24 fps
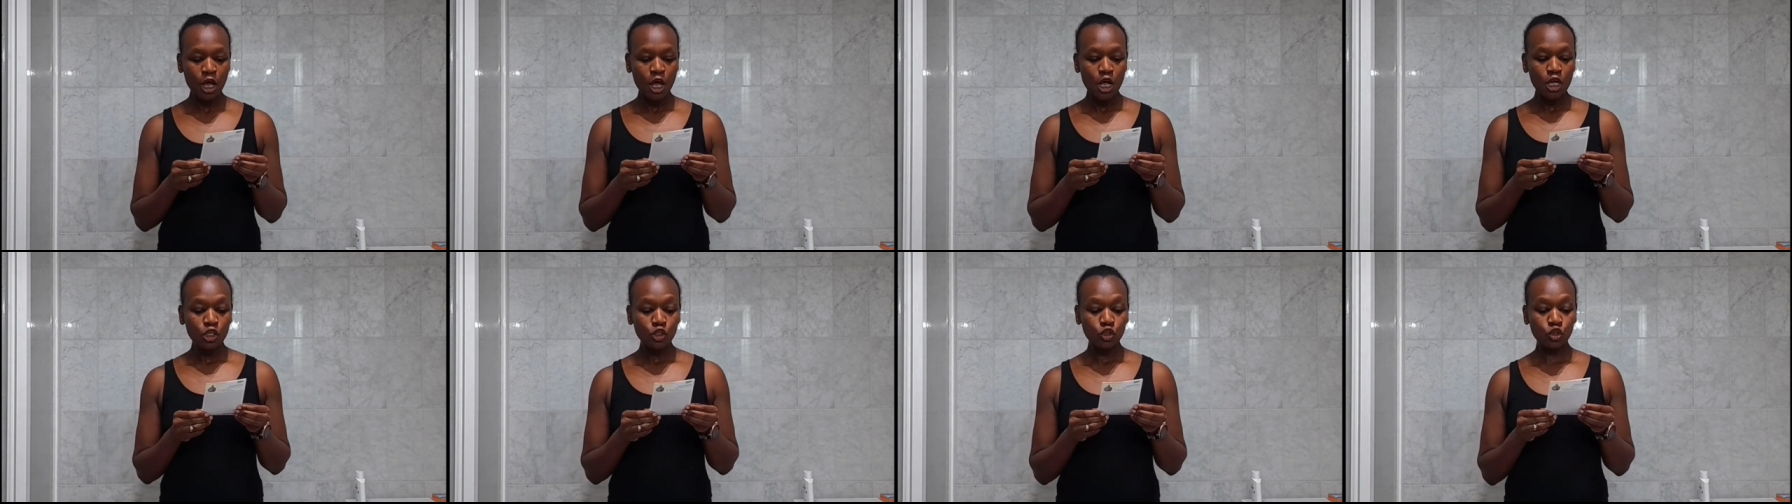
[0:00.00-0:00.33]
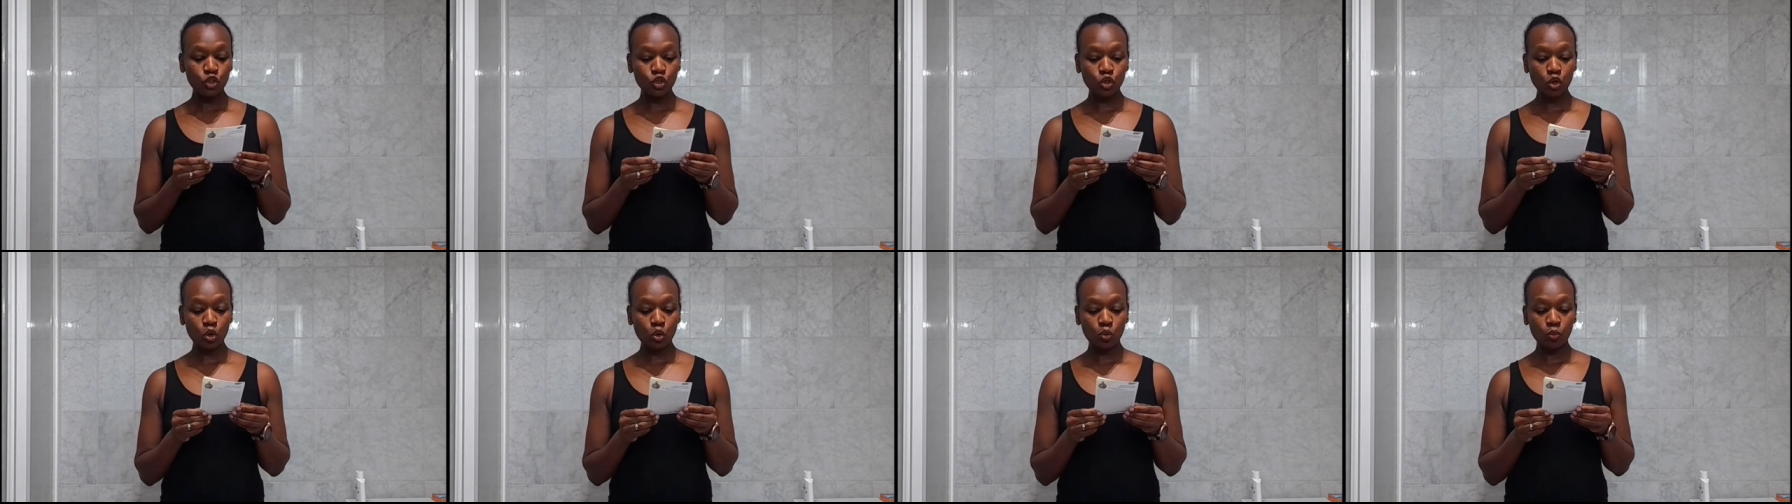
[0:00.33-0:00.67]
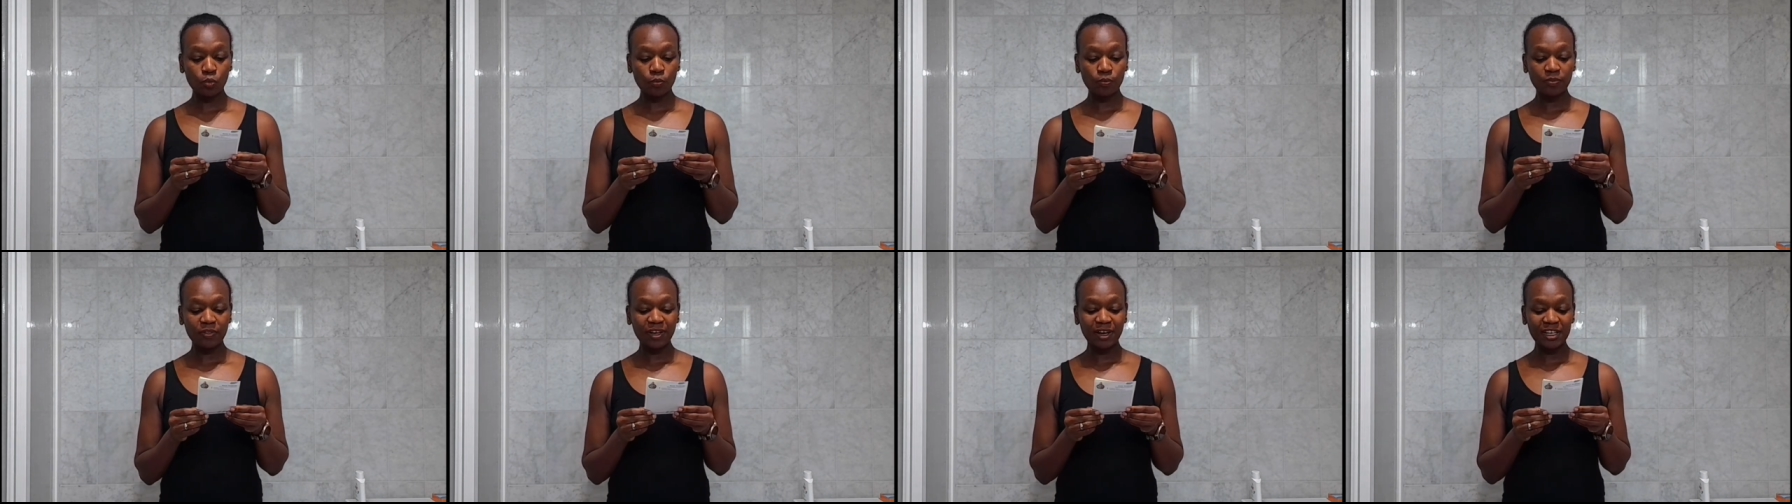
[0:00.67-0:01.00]

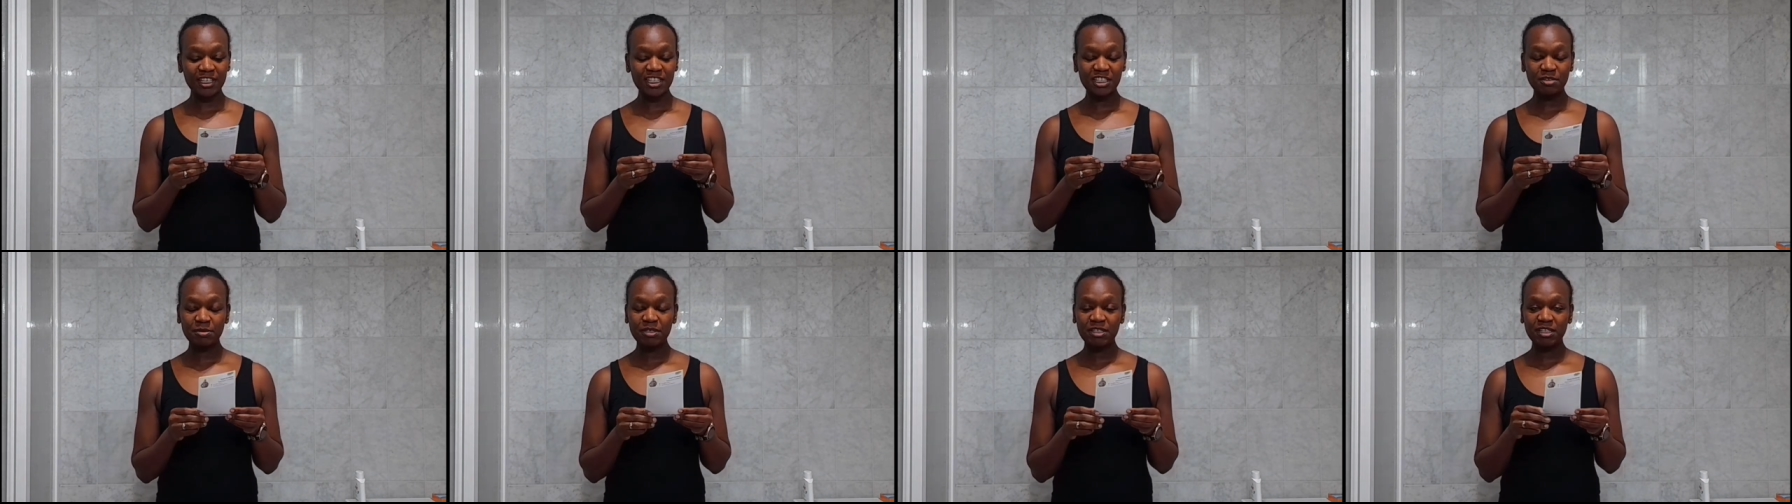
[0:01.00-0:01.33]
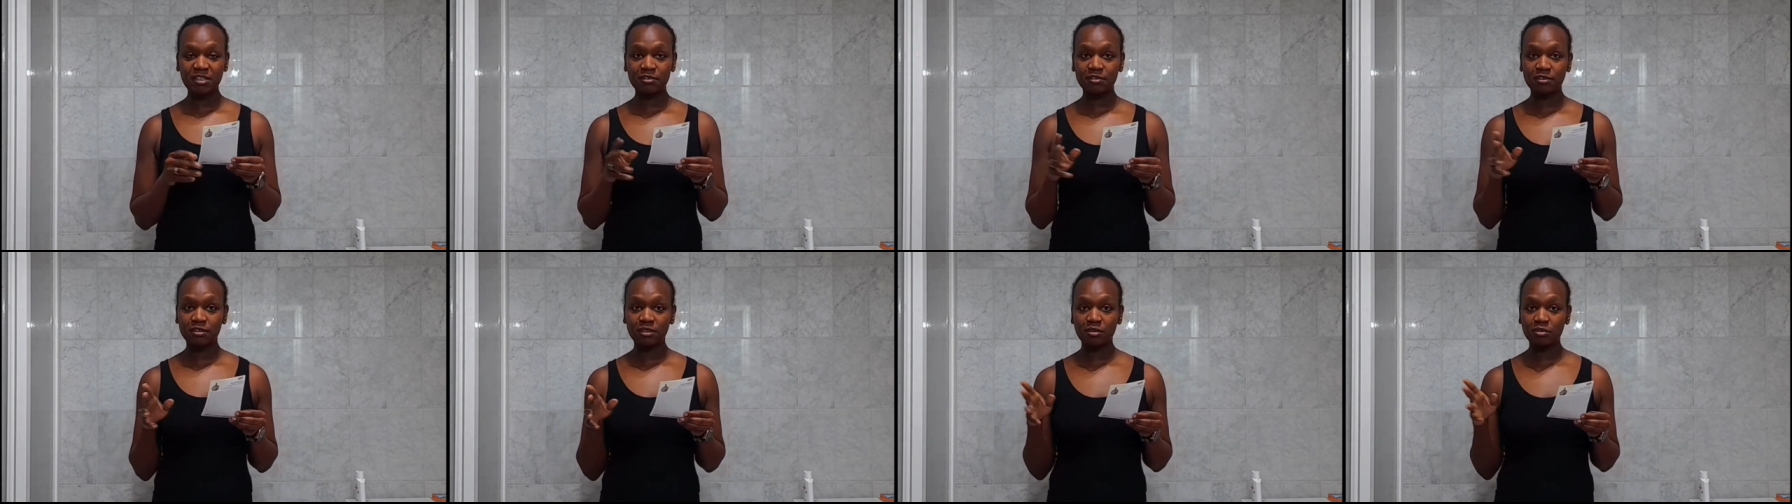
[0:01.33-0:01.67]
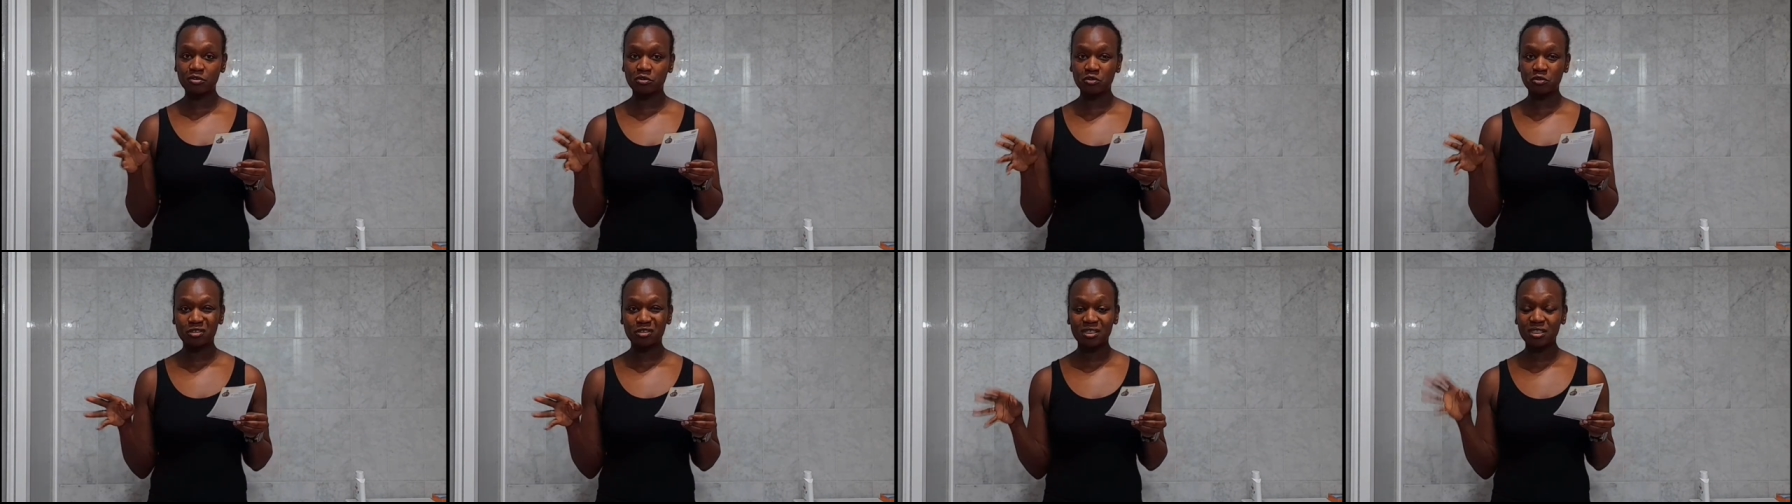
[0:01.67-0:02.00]
So the 80 meters said was
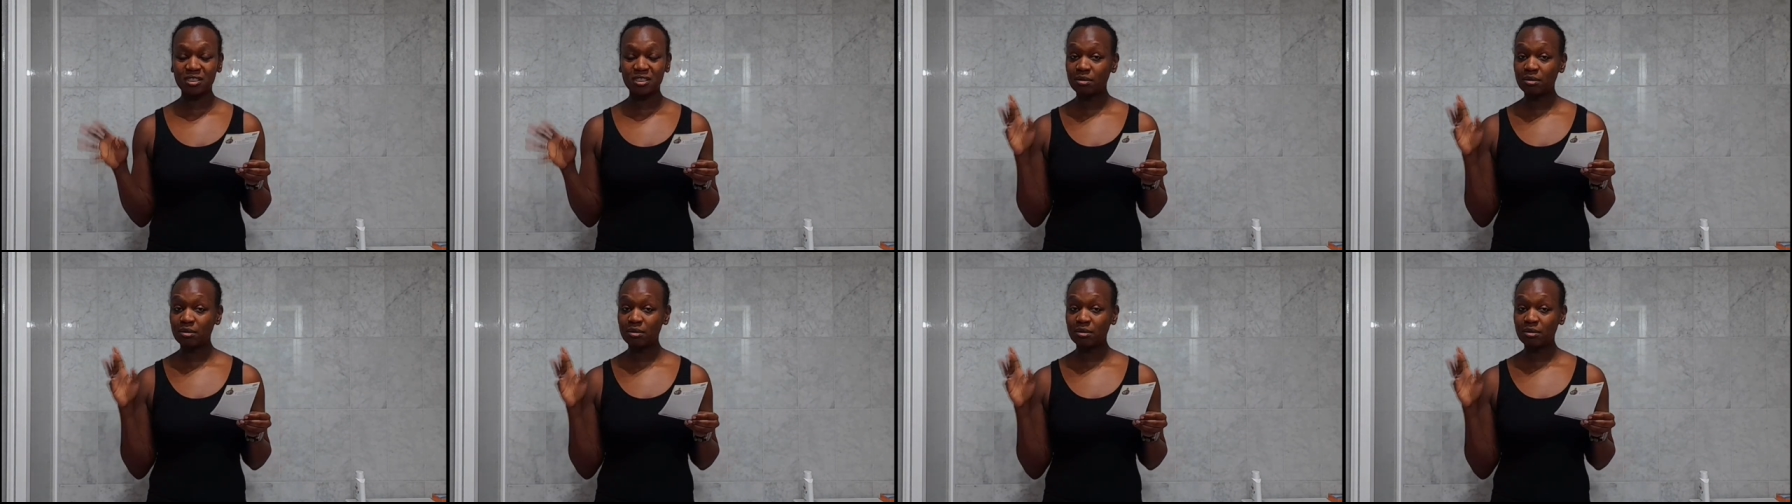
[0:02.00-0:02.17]
26.